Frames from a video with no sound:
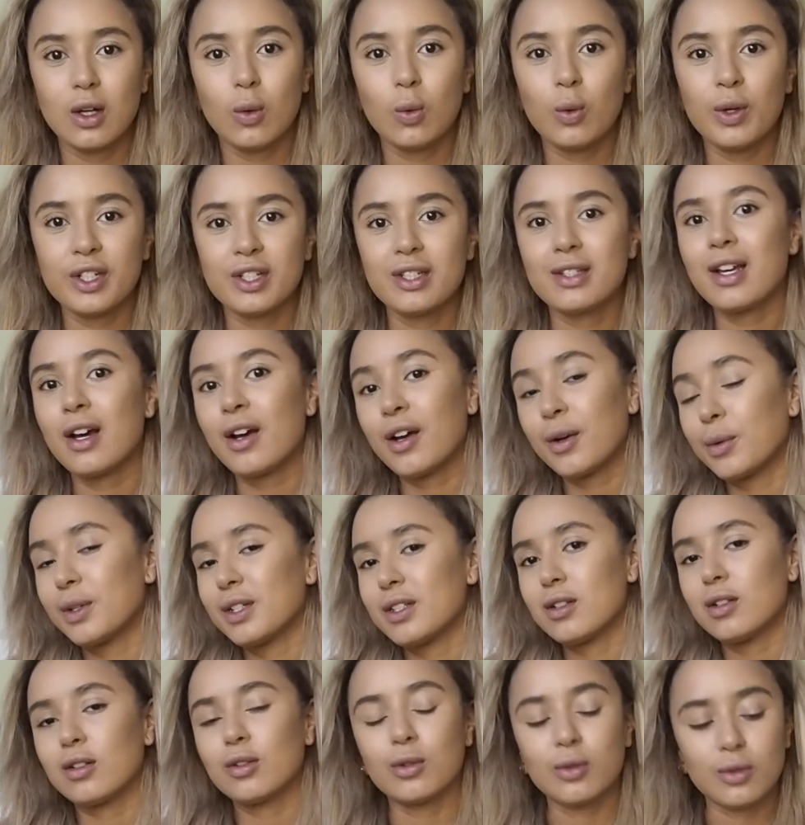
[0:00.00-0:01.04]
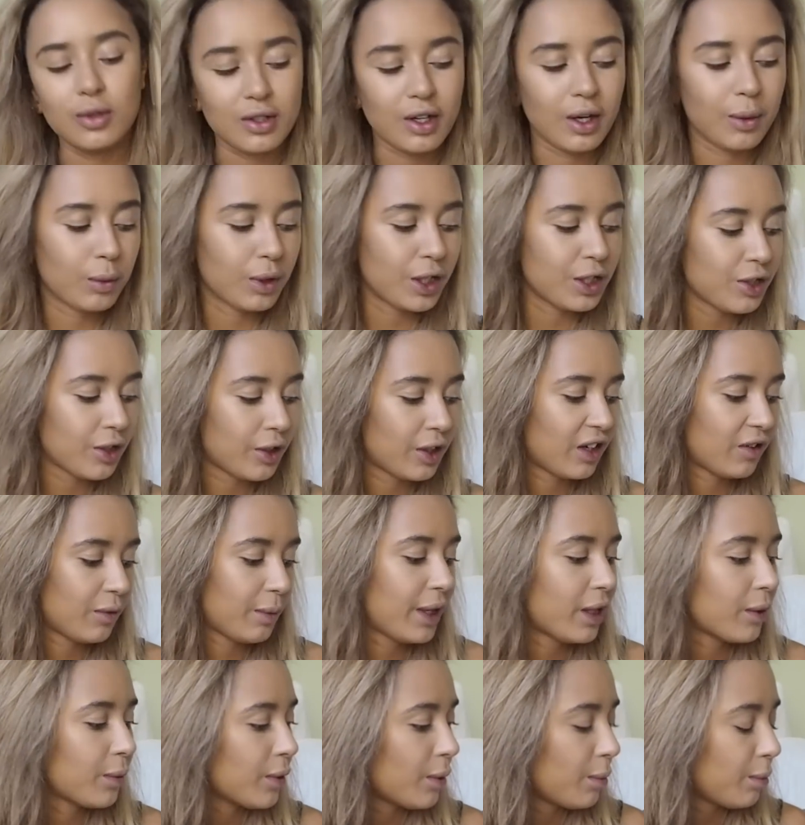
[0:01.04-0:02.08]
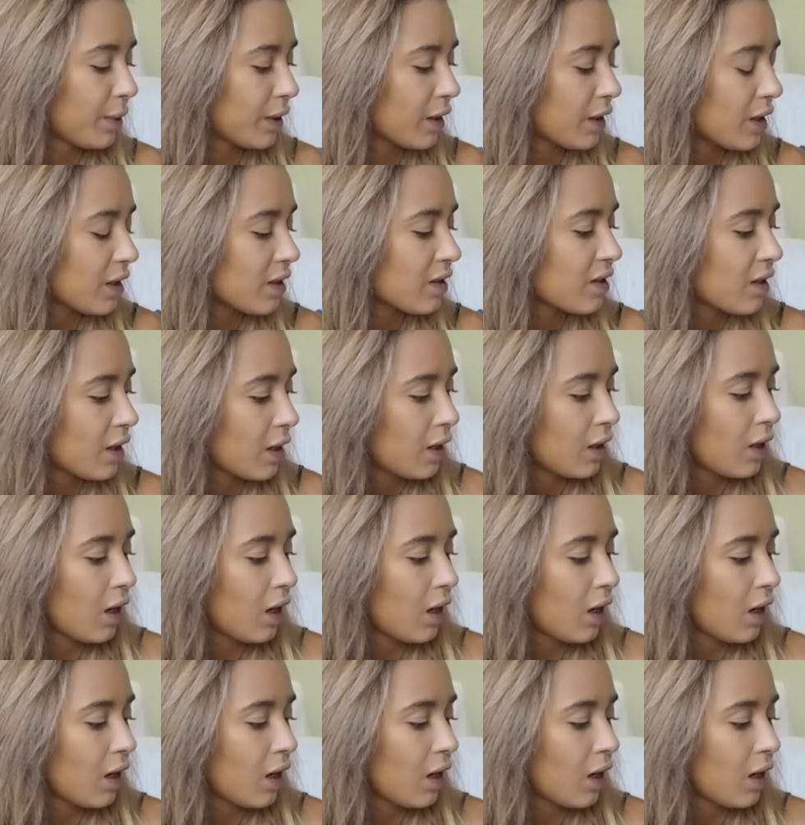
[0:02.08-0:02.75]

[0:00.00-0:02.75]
which is how I want it to look all the time when I don't have makeup on, because